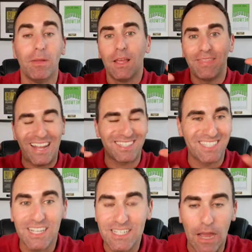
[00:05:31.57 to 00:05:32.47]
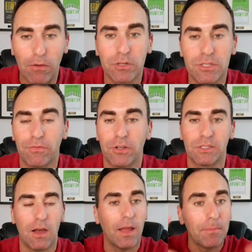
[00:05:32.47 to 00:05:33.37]
That's 6 hours of your
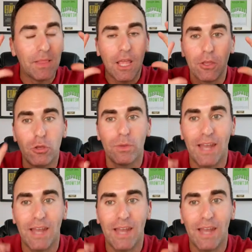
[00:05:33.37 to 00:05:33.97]
time you can